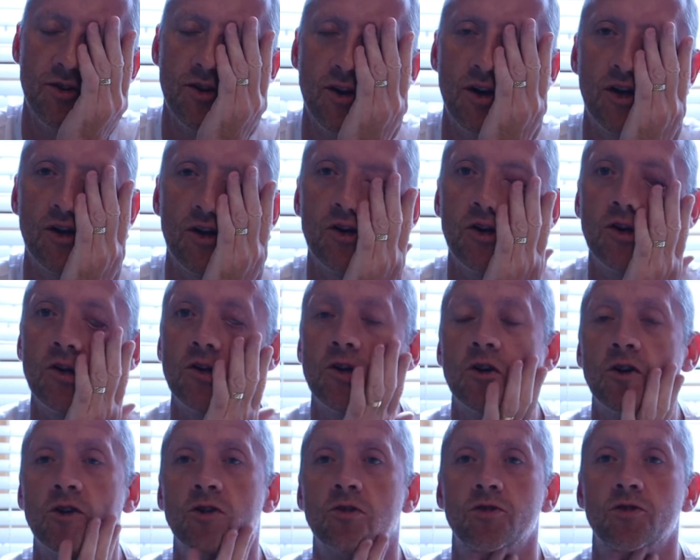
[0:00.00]
and I couldn't do
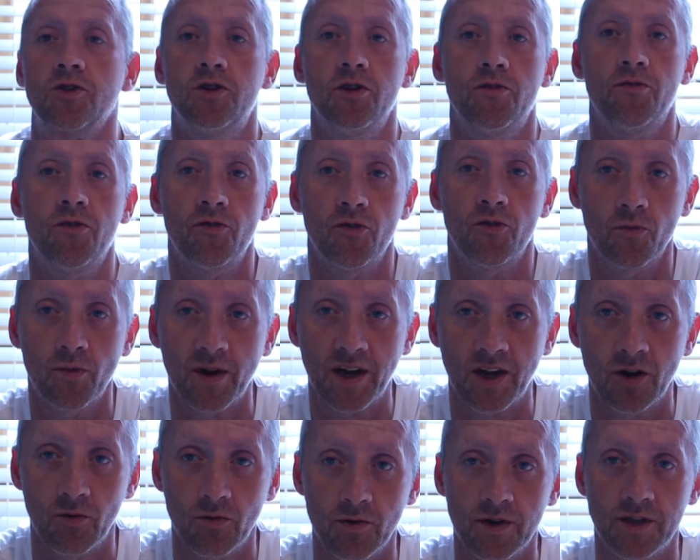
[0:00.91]
it. So stuff over a
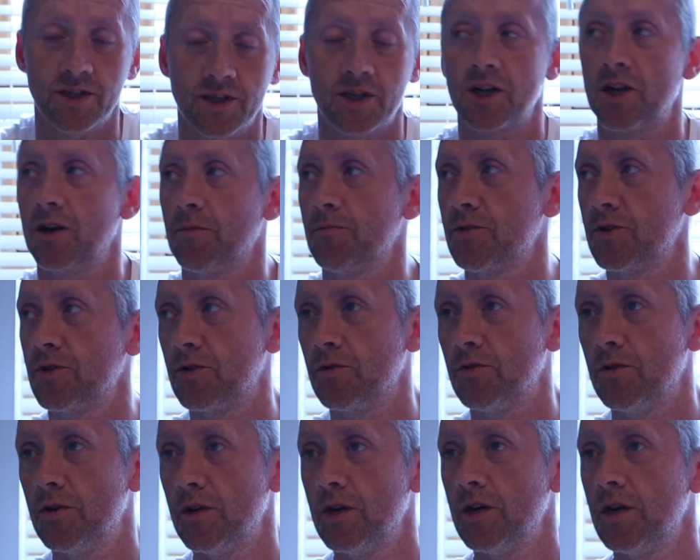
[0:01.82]
week old is coming up. So
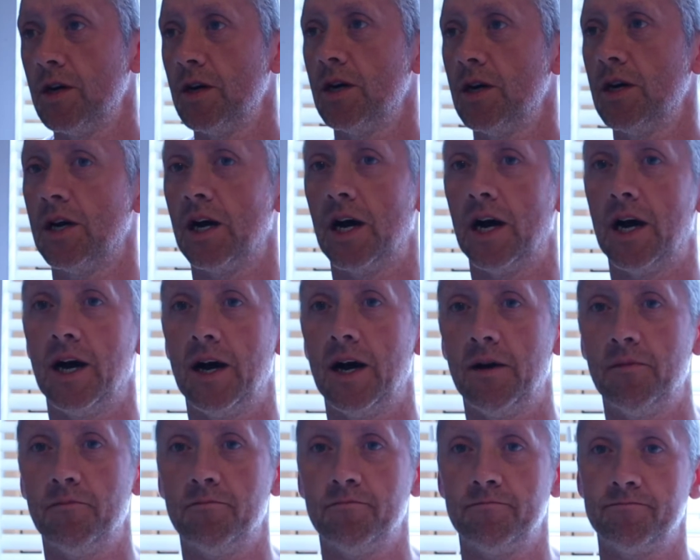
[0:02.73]

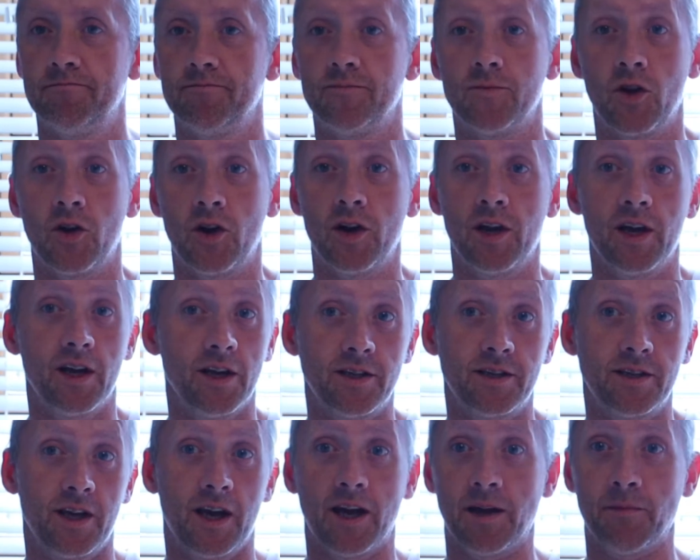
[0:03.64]
um, there
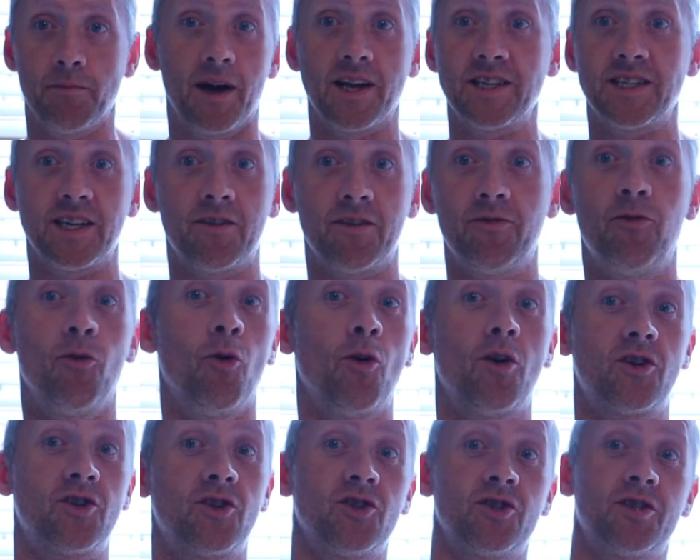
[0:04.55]
is a magic
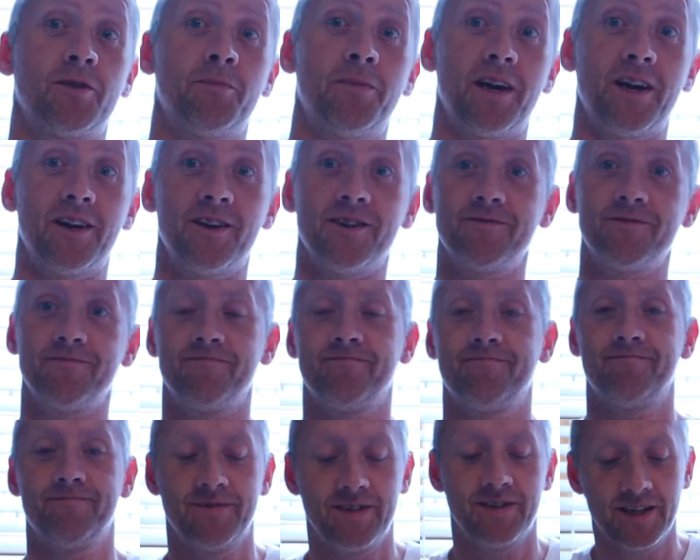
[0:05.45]
fork just appearing.
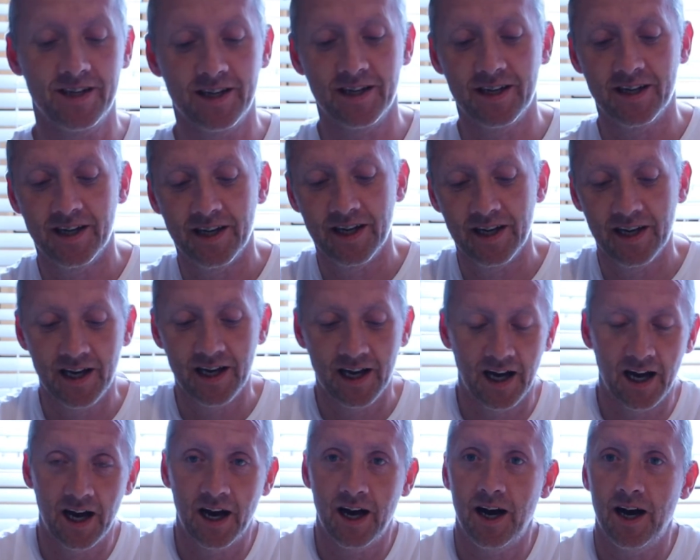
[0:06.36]

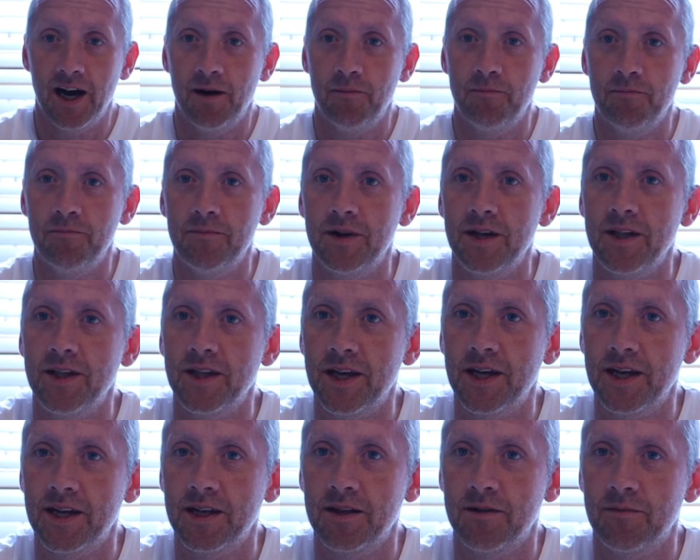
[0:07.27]
Um, the,
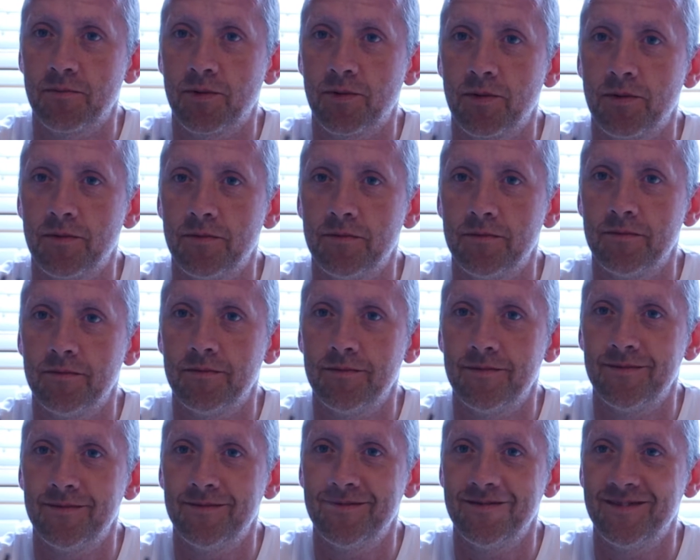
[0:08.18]
My name is
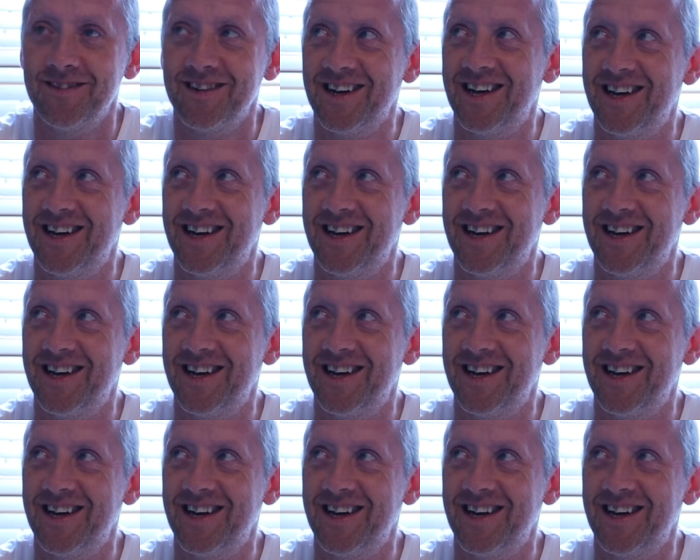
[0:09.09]
Timothy.